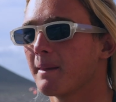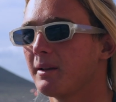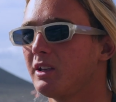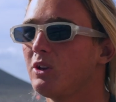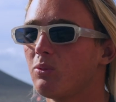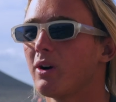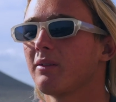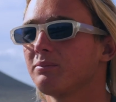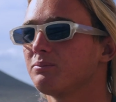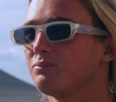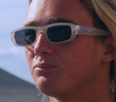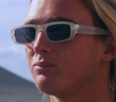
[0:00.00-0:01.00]

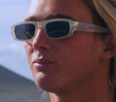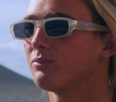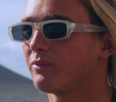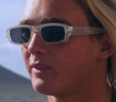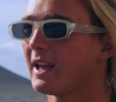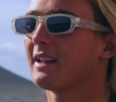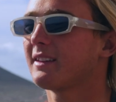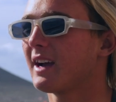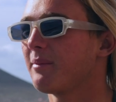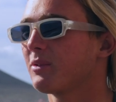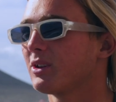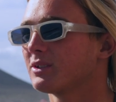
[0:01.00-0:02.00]
won that
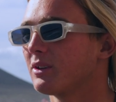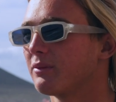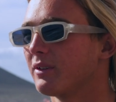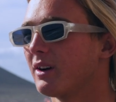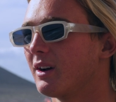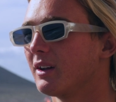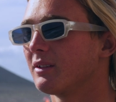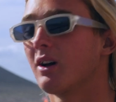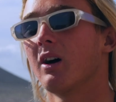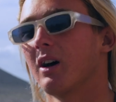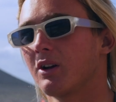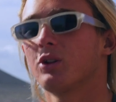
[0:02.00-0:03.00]
time because of
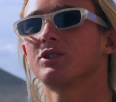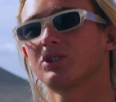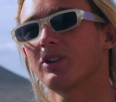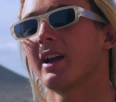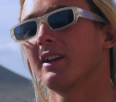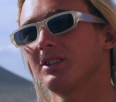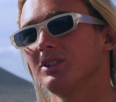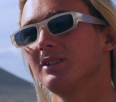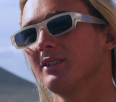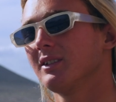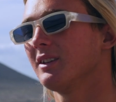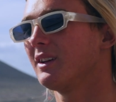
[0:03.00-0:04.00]
a good strategy.
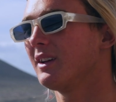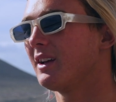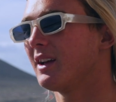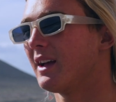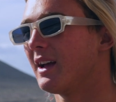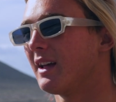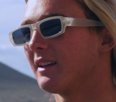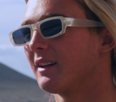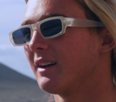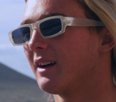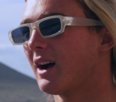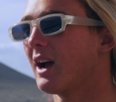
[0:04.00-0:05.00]
And
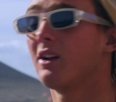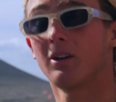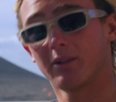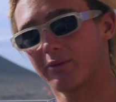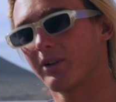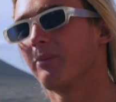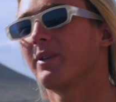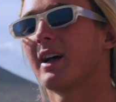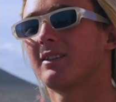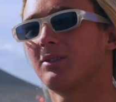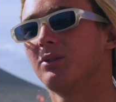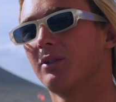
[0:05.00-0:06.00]
I learned from
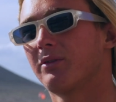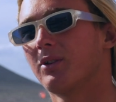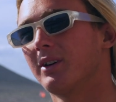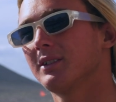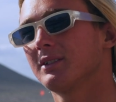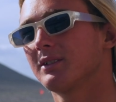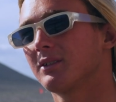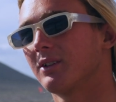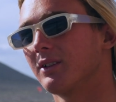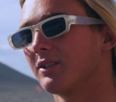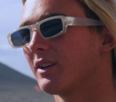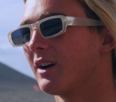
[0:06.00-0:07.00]
that too, of course,
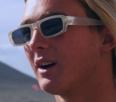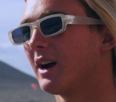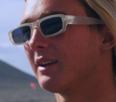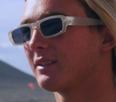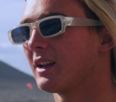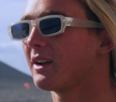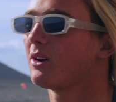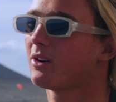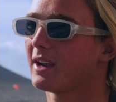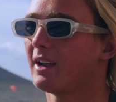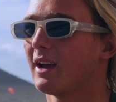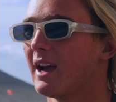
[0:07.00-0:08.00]
because I was like,
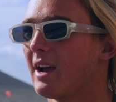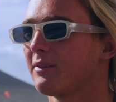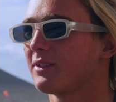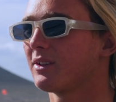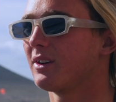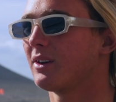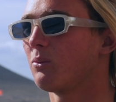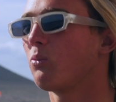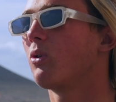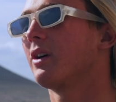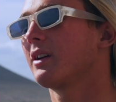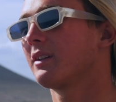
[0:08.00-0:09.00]
okay, I have to
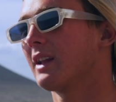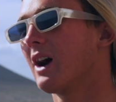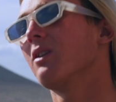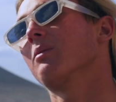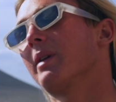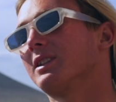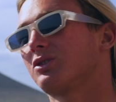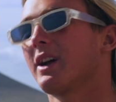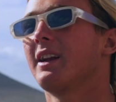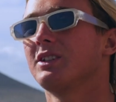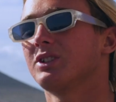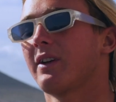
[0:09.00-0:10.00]
work now on my
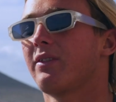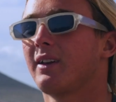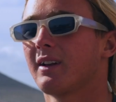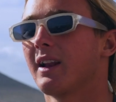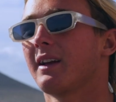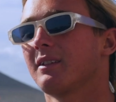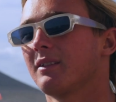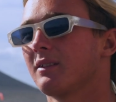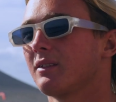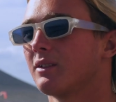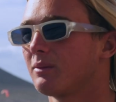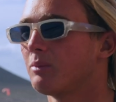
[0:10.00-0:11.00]
strategy. I think like
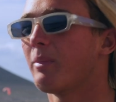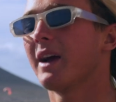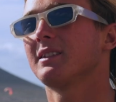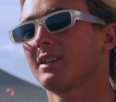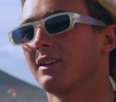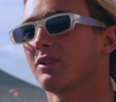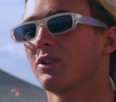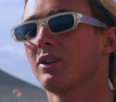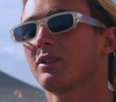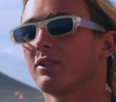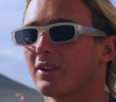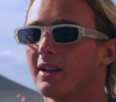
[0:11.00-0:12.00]
the mindset is
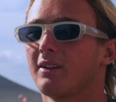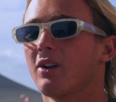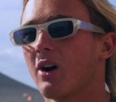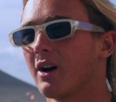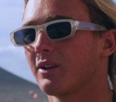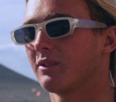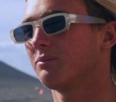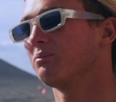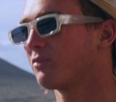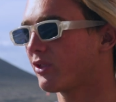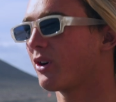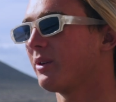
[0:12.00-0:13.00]
good because I know how to
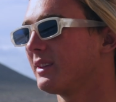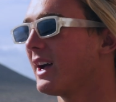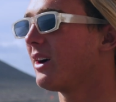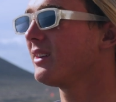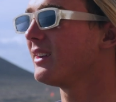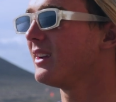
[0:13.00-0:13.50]
throw it down.